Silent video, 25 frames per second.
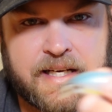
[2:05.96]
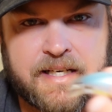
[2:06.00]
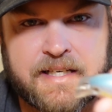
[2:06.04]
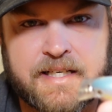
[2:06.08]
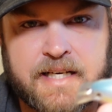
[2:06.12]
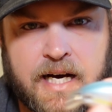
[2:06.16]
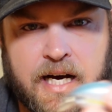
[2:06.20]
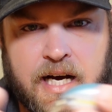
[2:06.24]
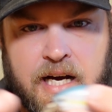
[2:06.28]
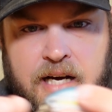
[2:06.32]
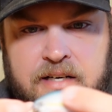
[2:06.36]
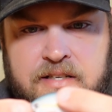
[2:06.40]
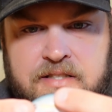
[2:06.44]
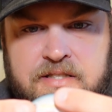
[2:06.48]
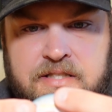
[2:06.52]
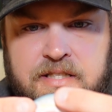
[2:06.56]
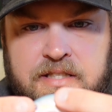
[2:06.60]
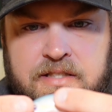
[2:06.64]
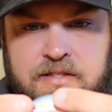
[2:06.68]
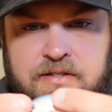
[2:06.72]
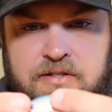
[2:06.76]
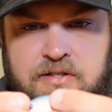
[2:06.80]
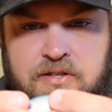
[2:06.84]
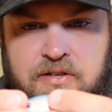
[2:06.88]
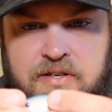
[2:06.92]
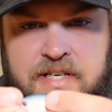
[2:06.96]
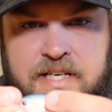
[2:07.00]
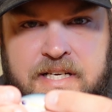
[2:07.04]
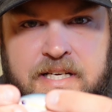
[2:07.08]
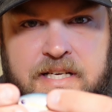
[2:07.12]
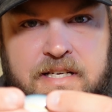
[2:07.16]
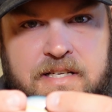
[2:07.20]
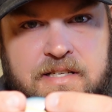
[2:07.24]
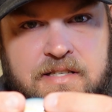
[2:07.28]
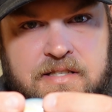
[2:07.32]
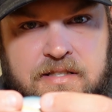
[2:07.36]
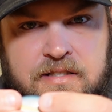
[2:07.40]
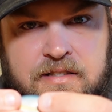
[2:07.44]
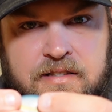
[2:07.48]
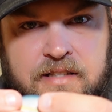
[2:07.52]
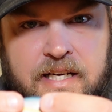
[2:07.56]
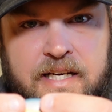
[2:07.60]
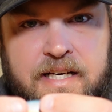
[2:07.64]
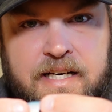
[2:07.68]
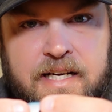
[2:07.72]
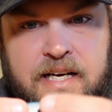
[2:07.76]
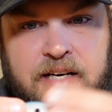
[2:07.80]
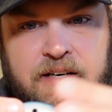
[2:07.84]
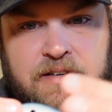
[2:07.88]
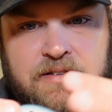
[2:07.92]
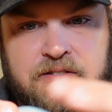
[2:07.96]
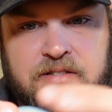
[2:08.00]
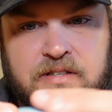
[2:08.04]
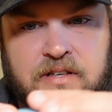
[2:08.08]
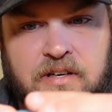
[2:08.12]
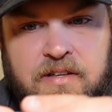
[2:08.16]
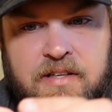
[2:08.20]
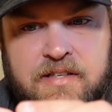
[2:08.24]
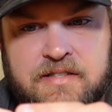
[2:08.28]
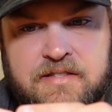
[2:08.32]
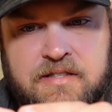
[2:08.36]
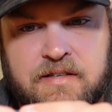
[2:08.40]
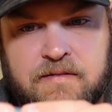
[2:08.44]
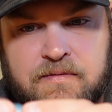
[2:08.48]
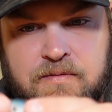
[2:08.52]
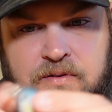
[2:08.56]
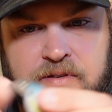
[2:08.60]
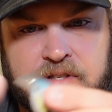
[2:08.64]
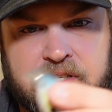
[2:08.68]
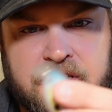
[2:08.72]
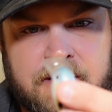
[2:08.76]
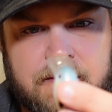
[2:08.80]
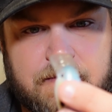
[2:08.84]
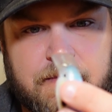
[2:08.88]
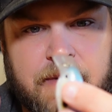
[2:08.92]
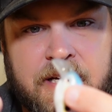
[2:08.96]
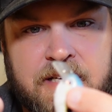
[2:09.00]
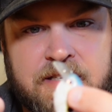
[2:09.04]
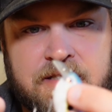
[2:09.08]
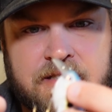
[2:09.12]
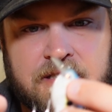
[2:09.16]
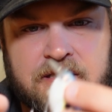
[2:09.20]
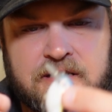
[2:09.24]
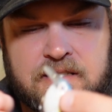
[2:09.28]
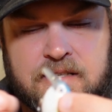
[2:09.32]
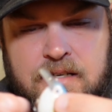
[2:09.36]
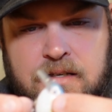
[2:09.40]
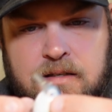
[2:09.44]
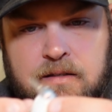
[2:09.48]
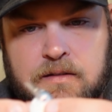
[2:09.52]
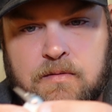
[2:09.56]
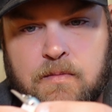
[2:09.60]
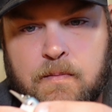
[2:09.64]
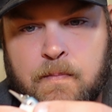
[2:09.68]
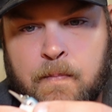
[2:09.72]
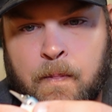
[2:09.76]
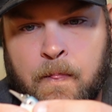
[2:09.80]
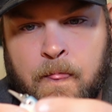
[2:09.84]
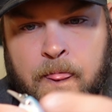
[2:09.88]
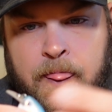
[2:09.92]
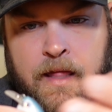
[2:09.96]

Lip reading: docks and trees and laydowns and all that stuff where these baits excel,